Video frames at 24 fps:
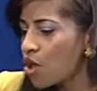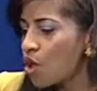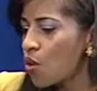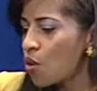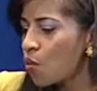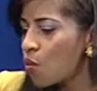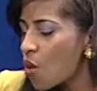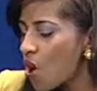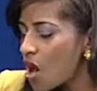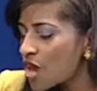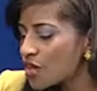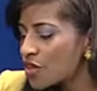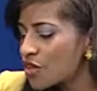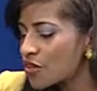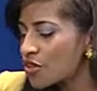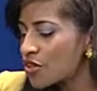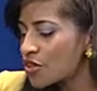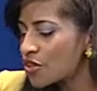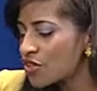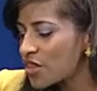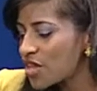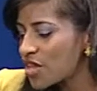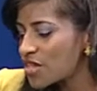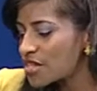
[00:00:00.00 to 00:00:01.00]
What are the
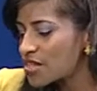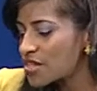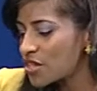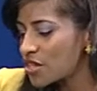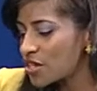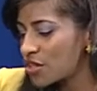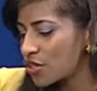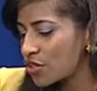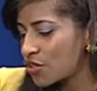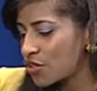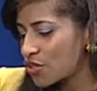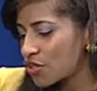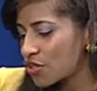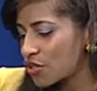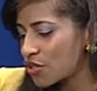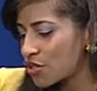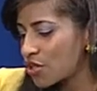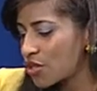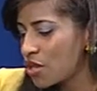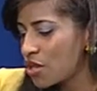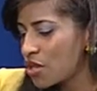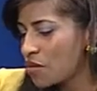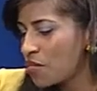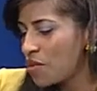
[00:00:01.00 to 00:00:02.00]
things that are going
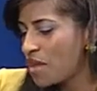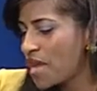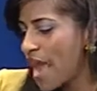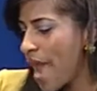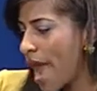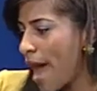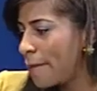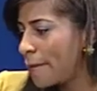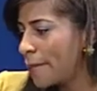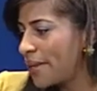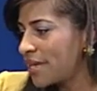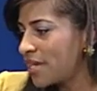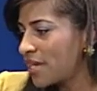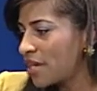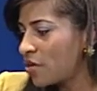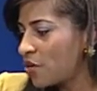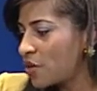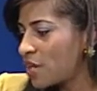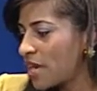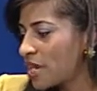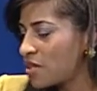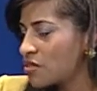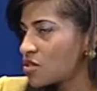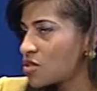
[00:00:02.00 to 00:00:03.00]
to be happening?
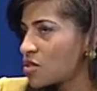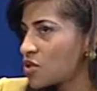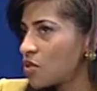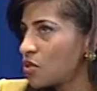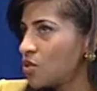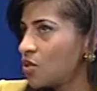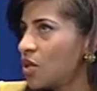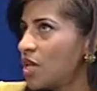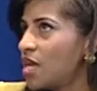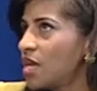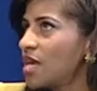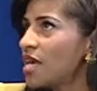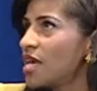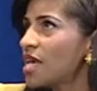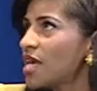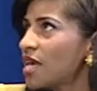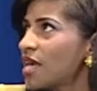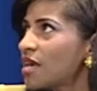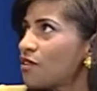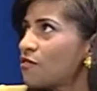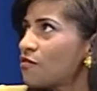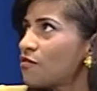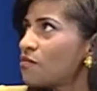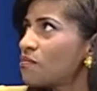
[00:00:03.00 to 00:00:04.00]
Okay, so
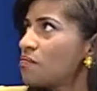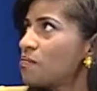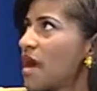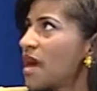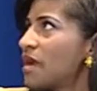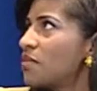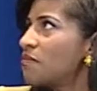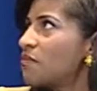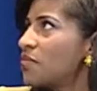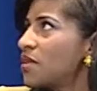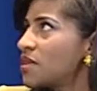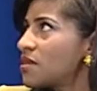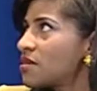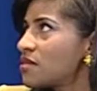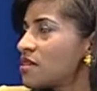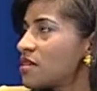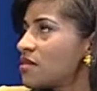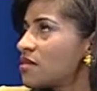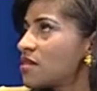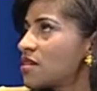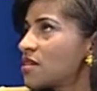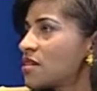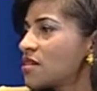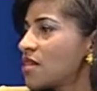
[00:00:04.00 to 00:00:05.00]
if my
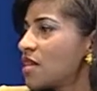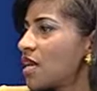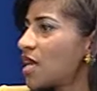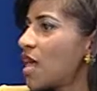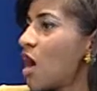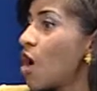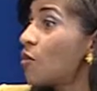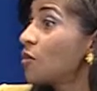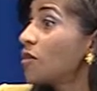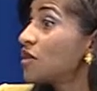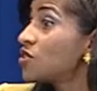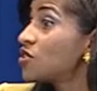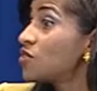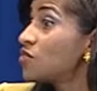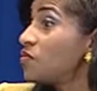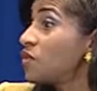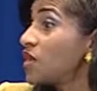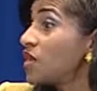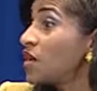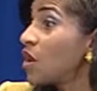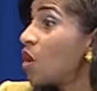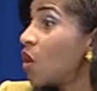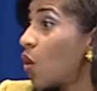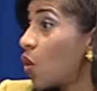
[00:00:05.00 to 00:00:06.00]
business doesn't allow me to
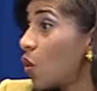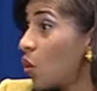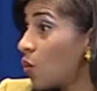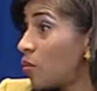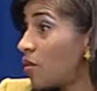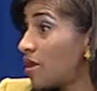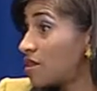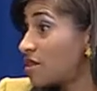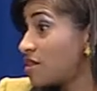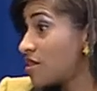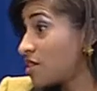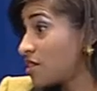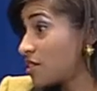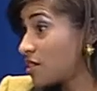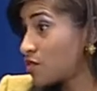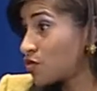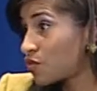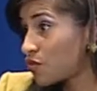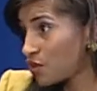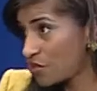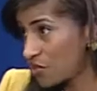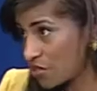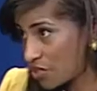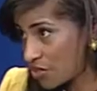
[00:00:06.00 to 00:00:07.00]
be home at 6
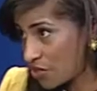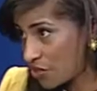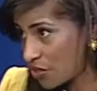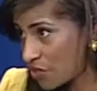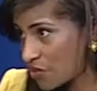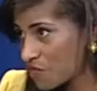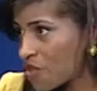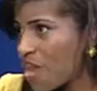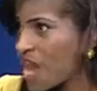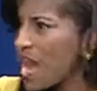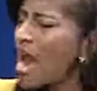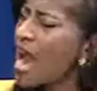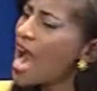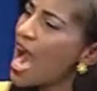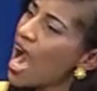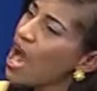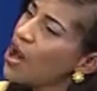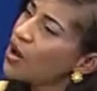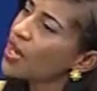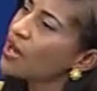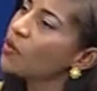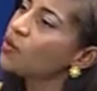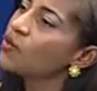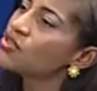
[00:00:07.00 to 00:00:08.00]
for dinner,
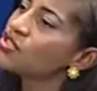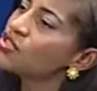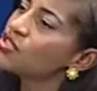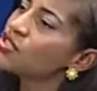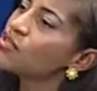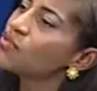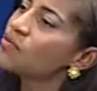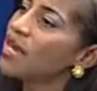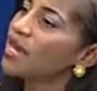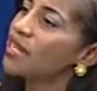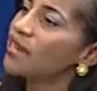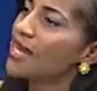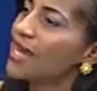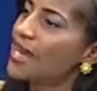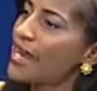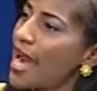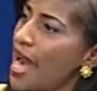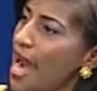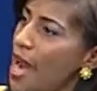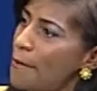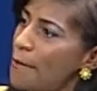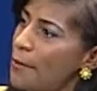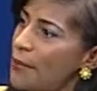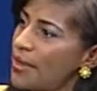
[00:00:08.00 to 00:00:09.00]
how can we still make that
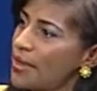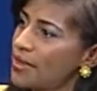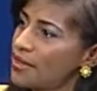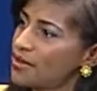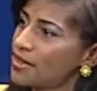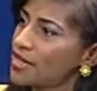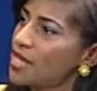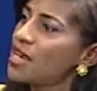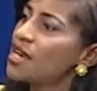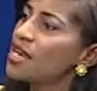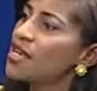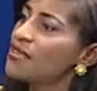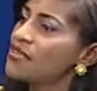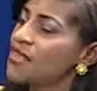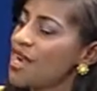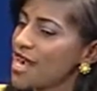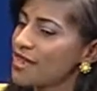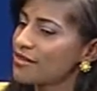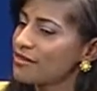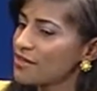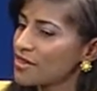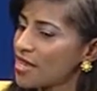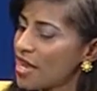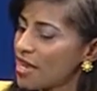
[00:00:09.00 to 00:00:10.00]
happen,
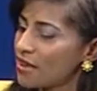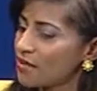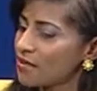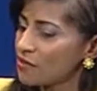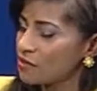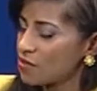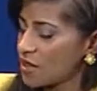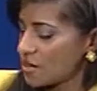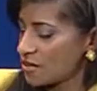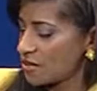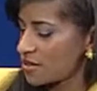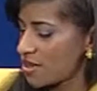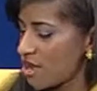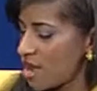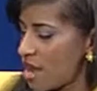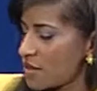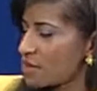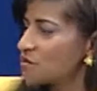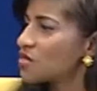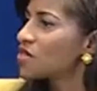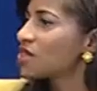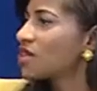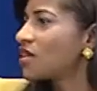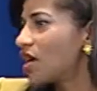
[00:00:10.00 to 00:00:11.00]
that time
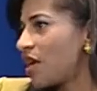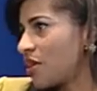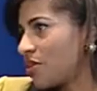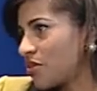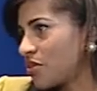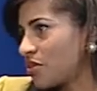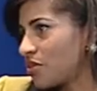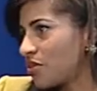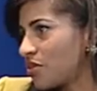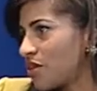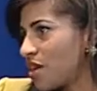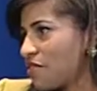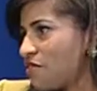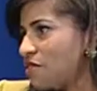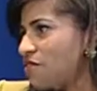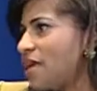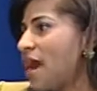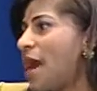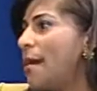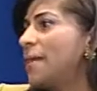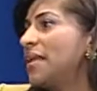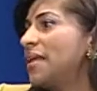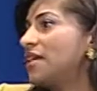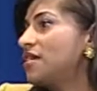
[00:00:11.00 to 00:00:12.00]
together, that
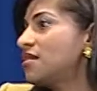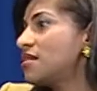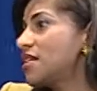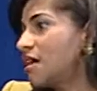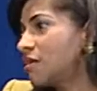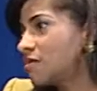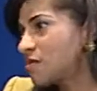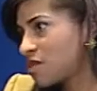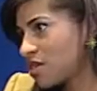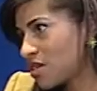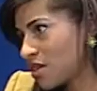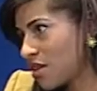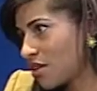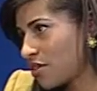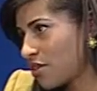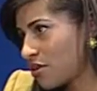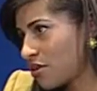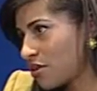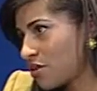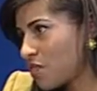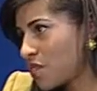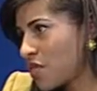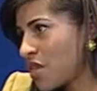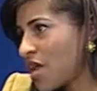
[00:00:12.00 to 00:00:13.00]
family time
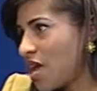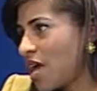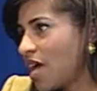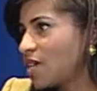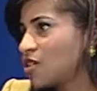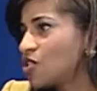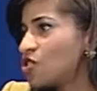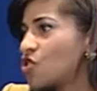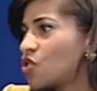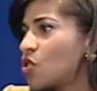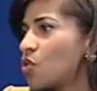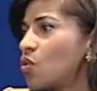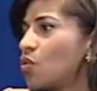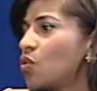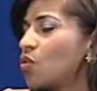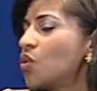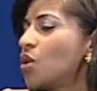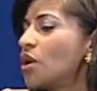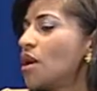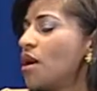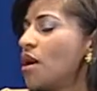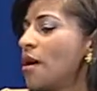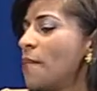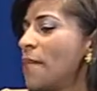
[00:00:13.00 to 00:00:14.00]
together? And so
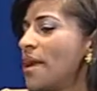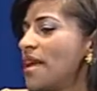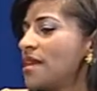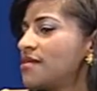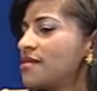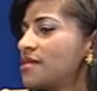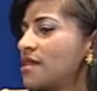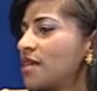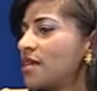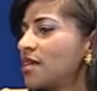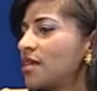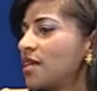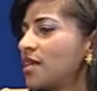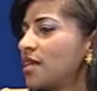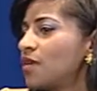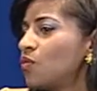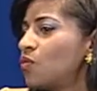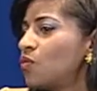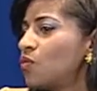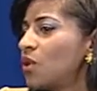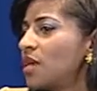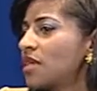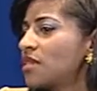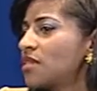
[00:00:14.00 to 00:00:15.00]
basically
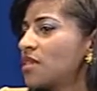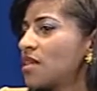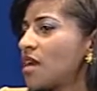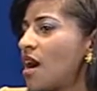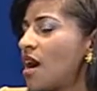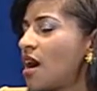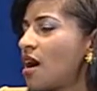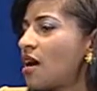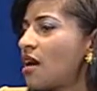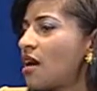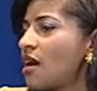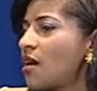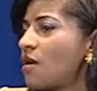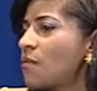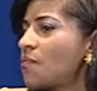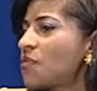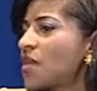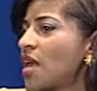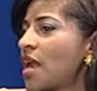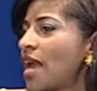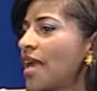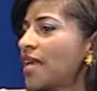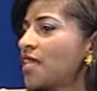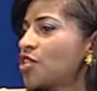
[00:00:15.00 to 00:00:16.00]
what
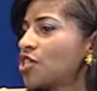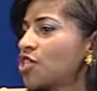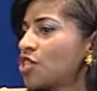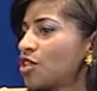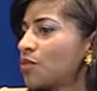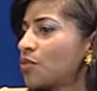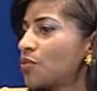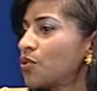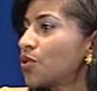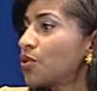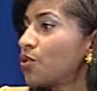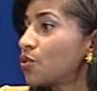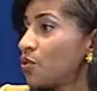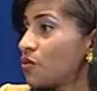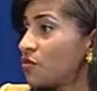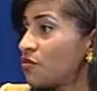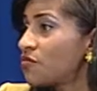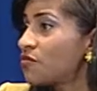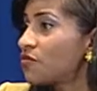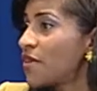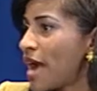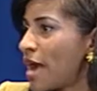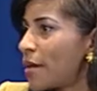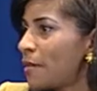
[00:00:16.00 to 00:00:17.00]
entrepreneurial
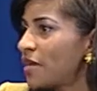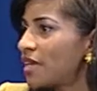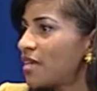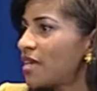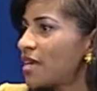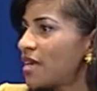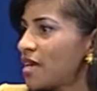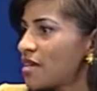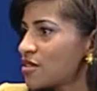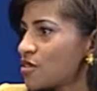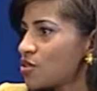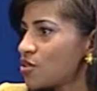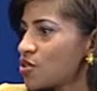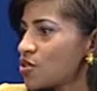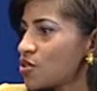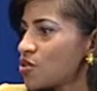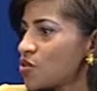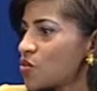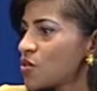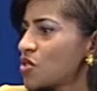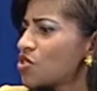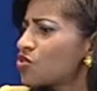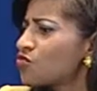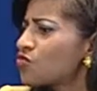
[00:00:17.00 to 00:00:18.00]
family has to
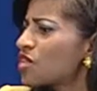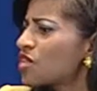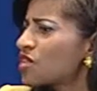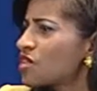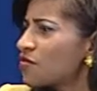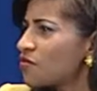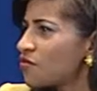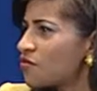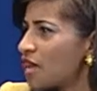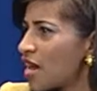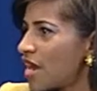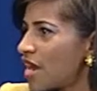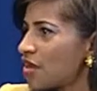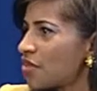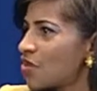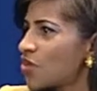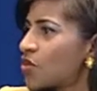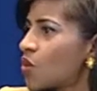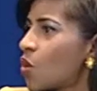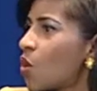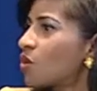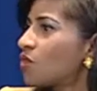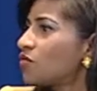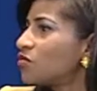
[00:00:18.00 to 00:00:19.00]
do is redefine
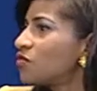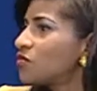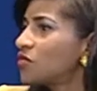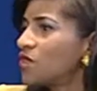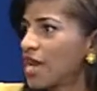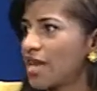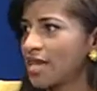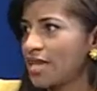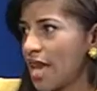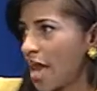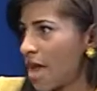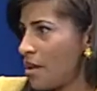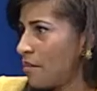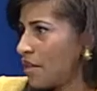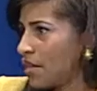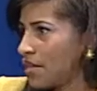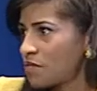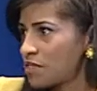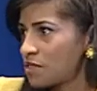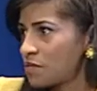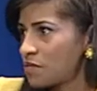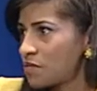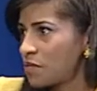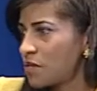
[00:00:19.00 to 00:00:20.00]
their own
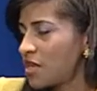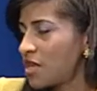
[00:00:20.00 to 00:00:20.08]
dynamics